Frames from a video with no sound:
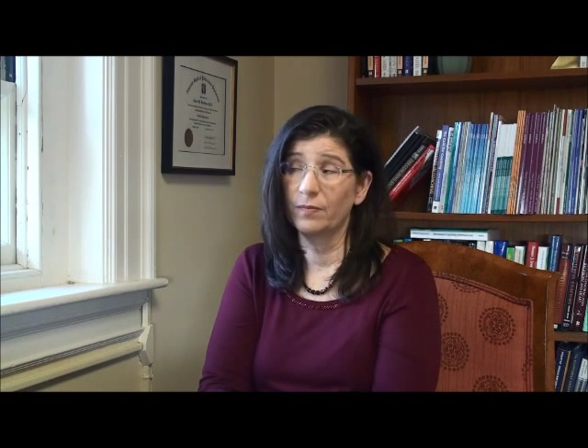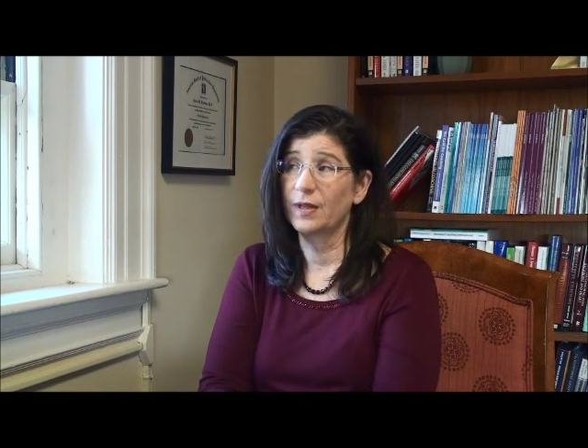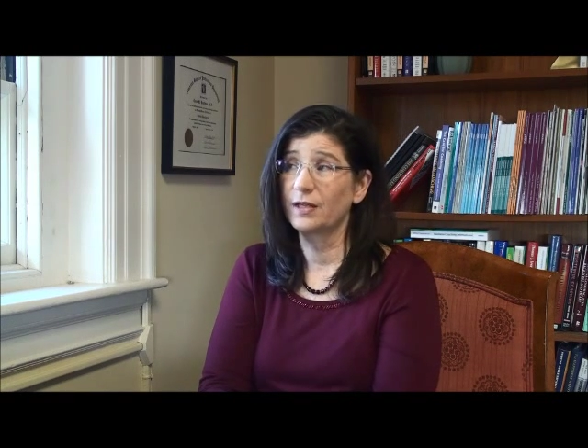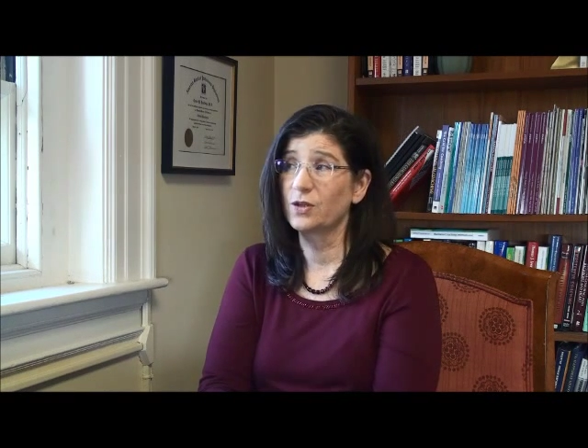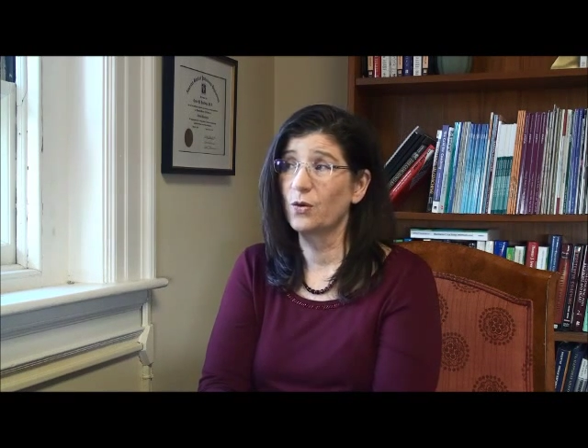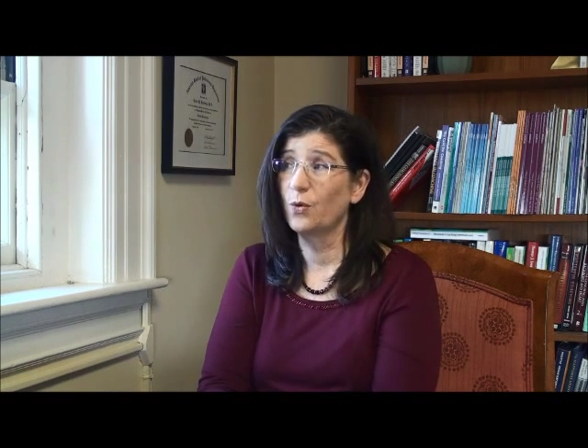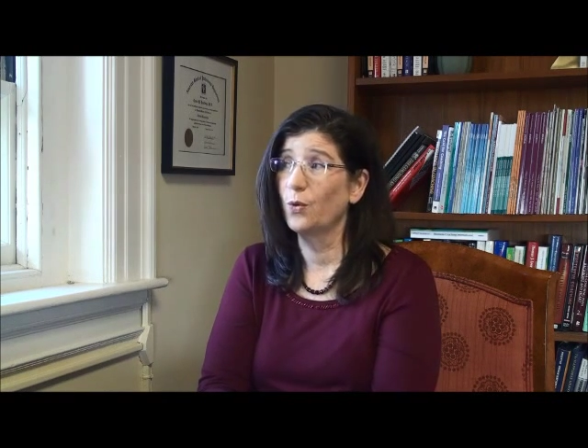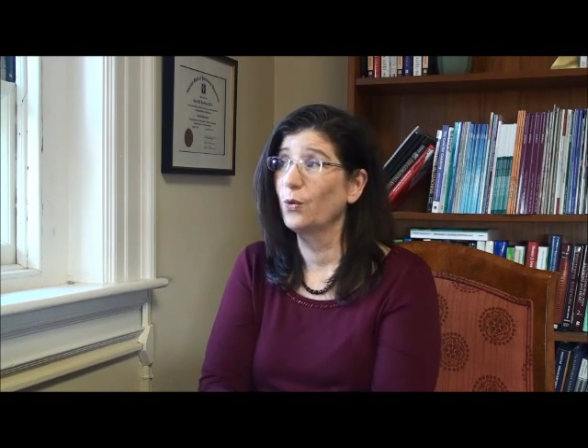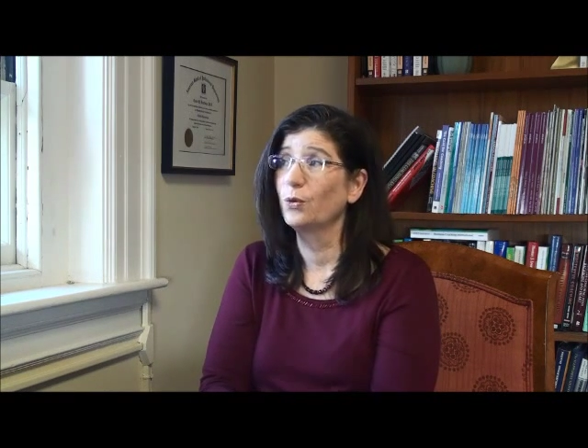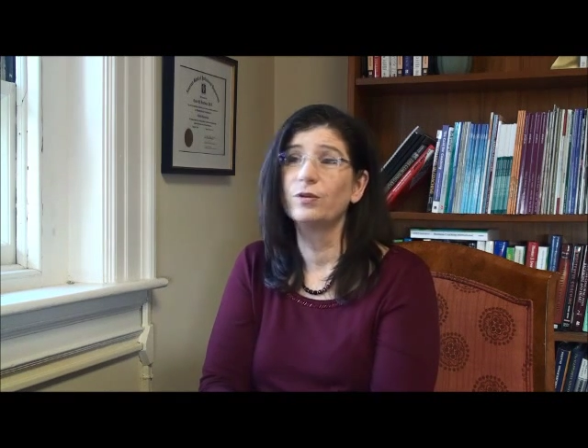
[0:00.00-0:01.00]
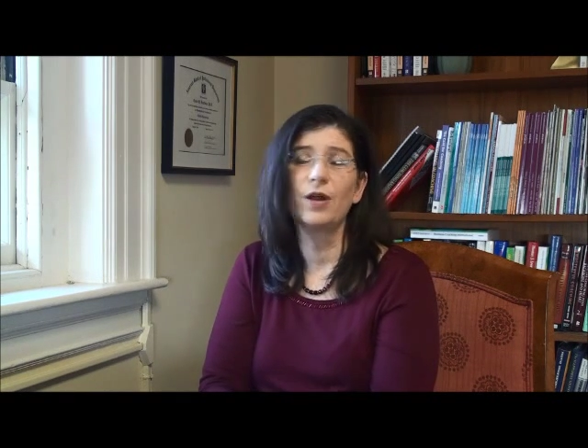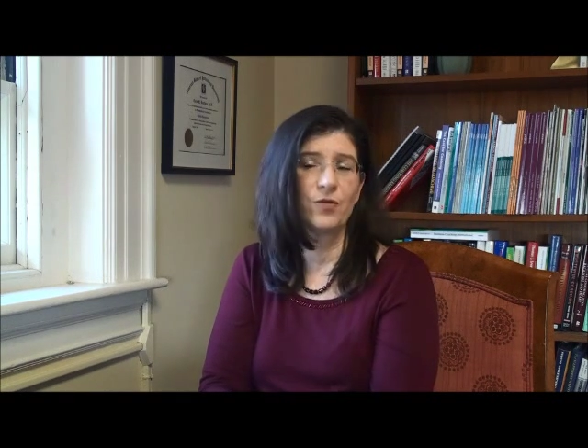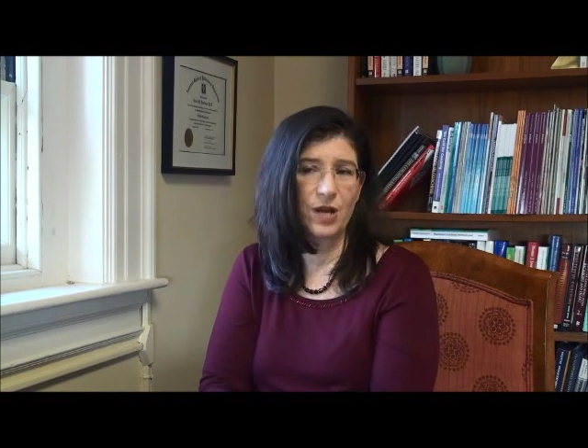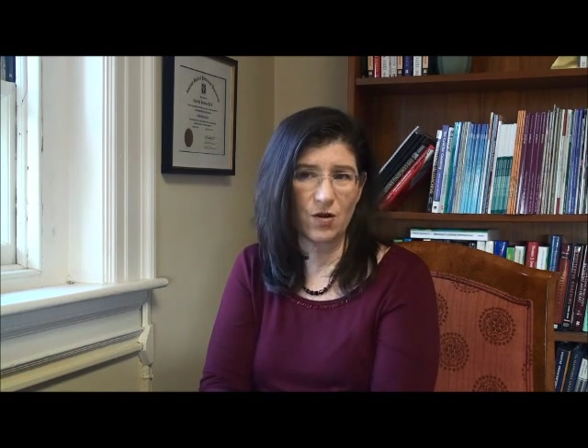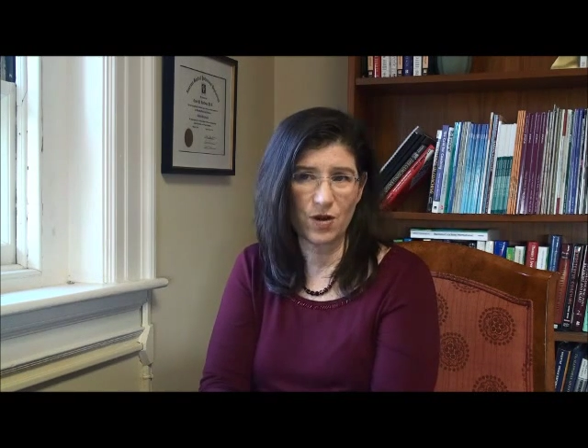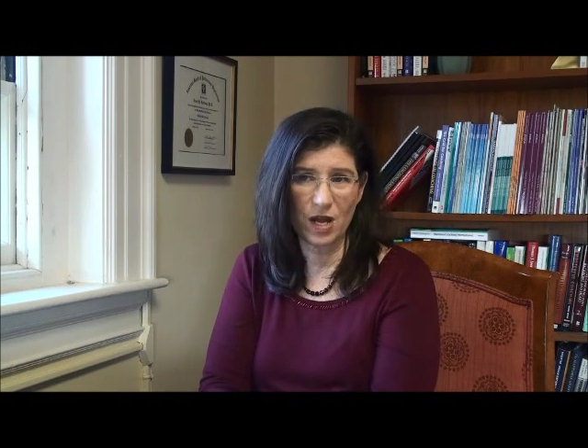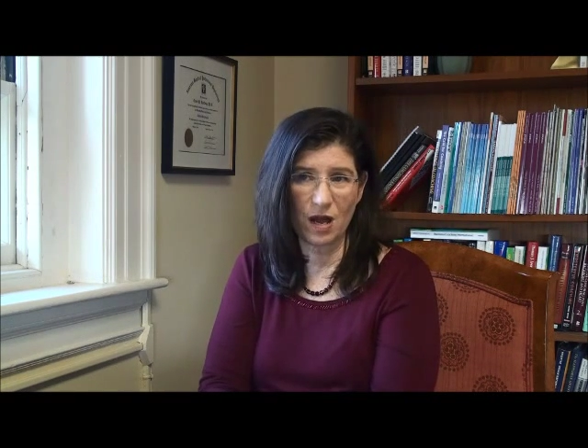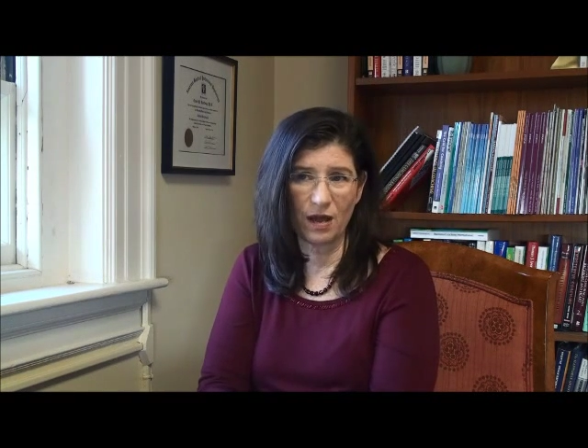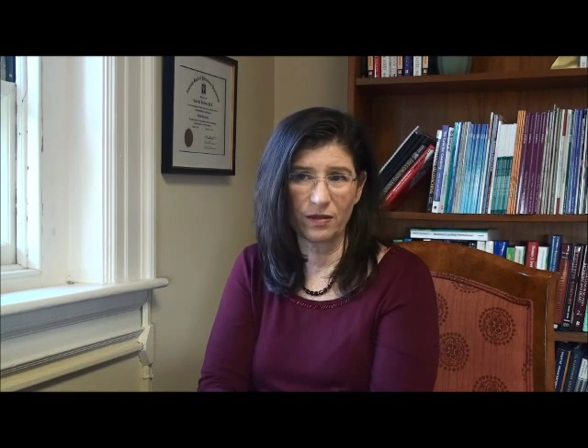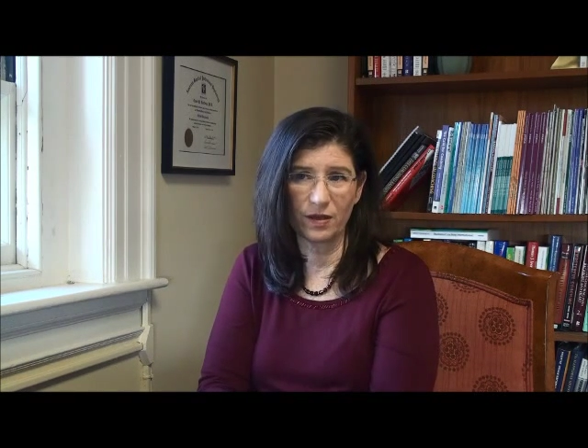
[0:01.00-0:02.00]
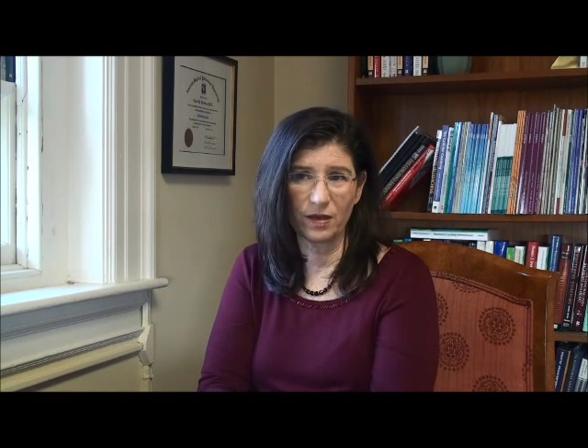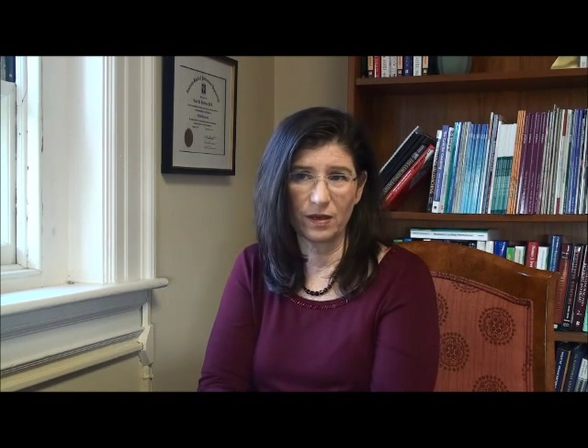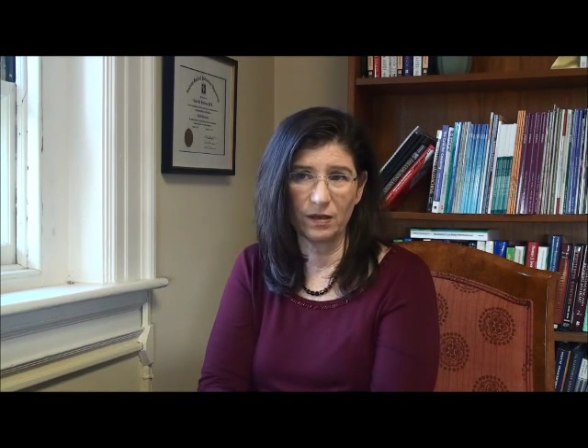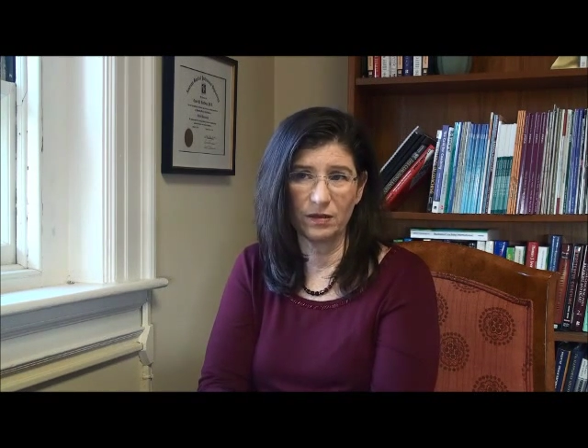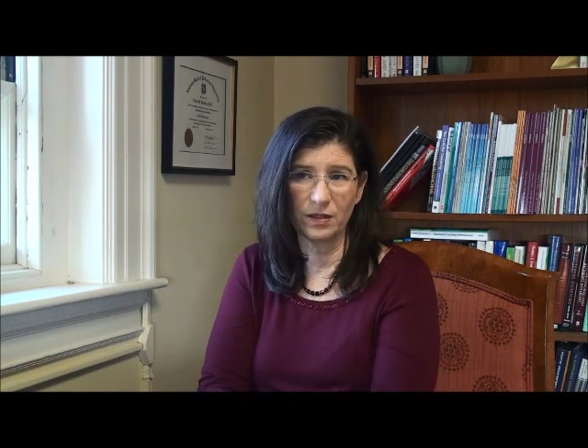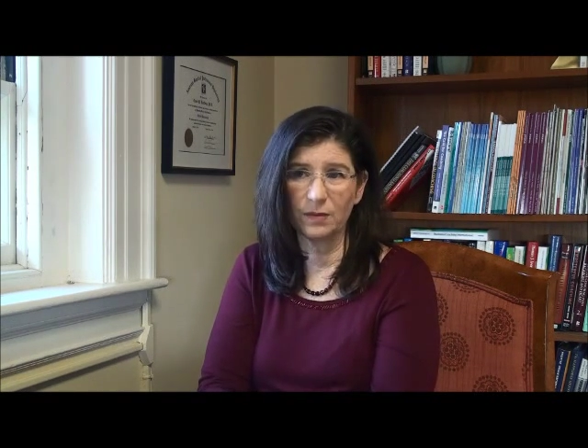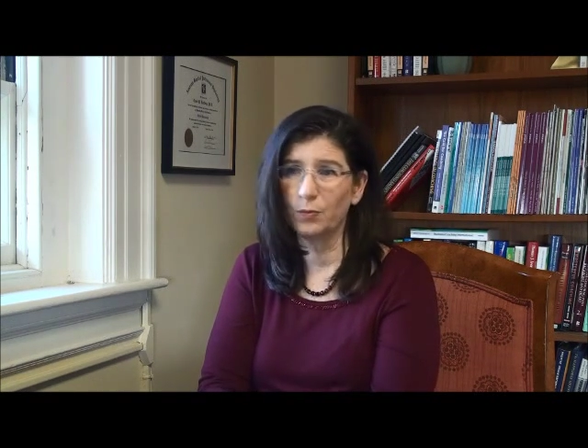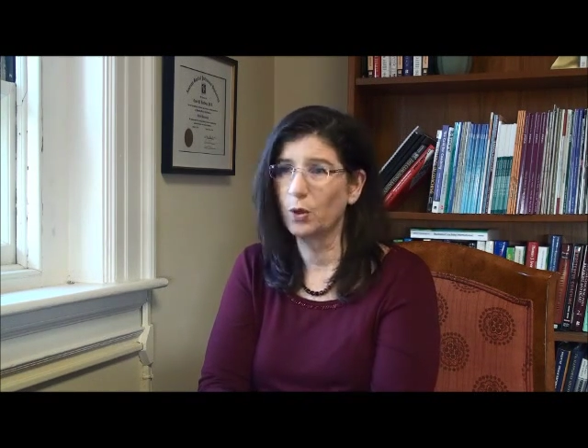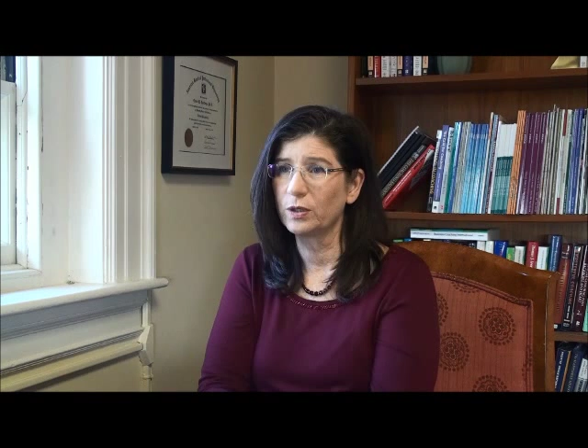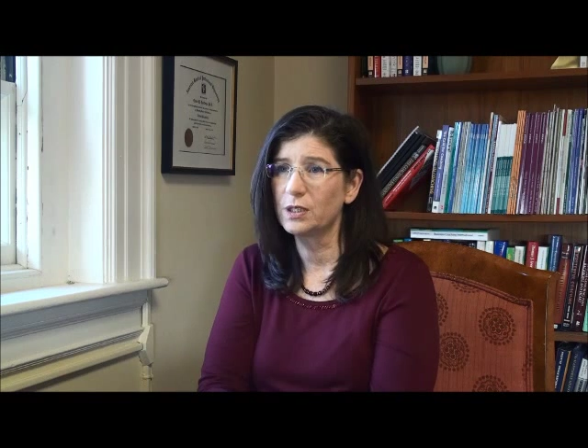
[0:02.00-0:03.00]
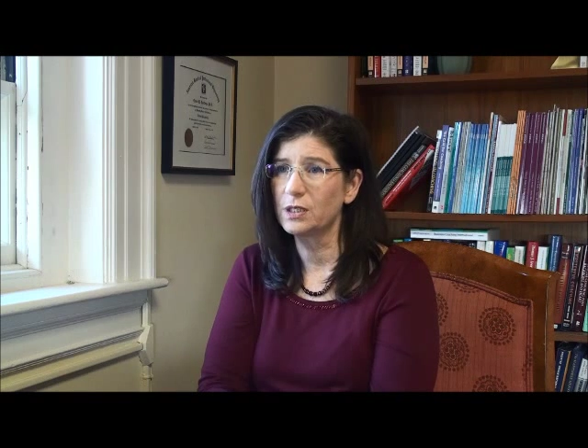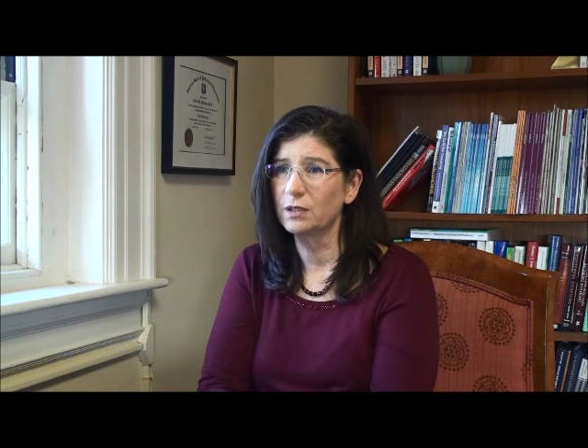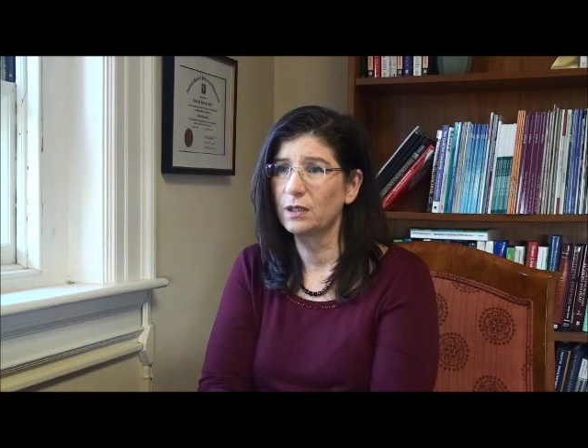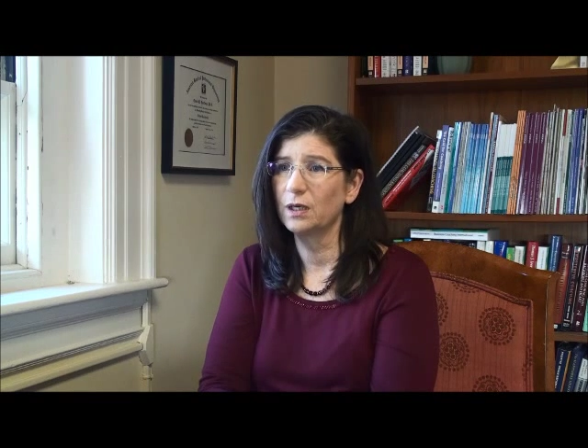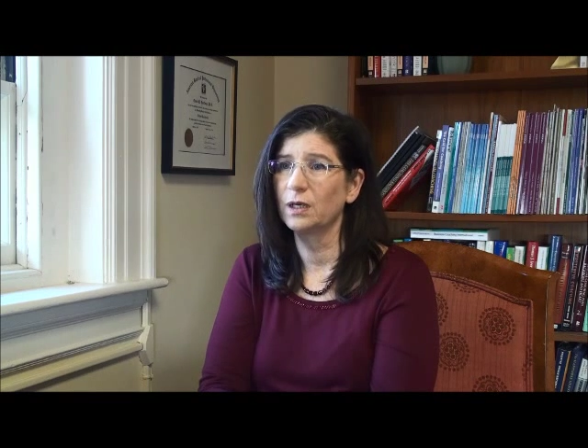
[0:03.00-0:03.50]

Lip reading: That's a whole nother area I think is important.